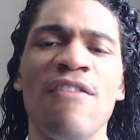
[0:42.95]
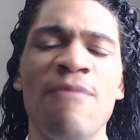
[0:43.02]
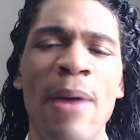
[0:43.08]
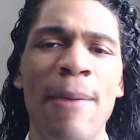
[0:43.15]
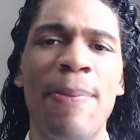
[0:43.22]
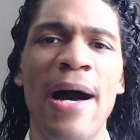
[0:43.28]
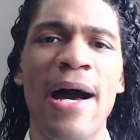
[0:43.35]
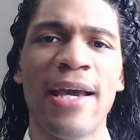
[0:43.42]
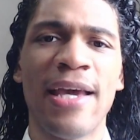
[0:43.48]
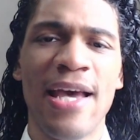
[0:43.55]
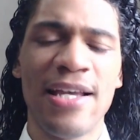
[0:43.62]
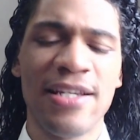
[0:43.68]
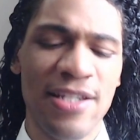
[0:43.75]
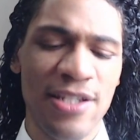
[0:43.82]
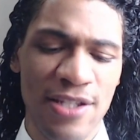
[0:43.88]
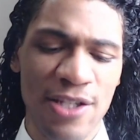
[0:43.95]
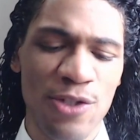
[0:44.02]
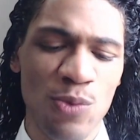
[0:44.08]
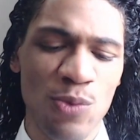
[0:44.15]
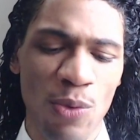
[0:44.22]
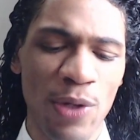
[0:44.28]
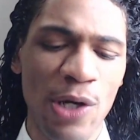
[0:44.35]
my podcast. This is
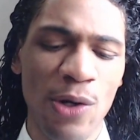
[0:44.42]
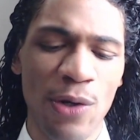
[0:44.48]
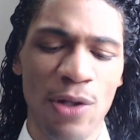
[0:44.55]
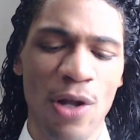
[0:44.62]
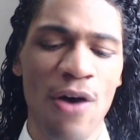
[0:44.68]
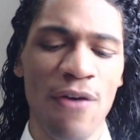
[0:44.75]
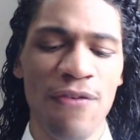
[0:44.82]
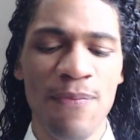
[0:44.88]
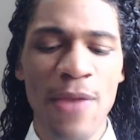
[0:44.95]
where we're going off.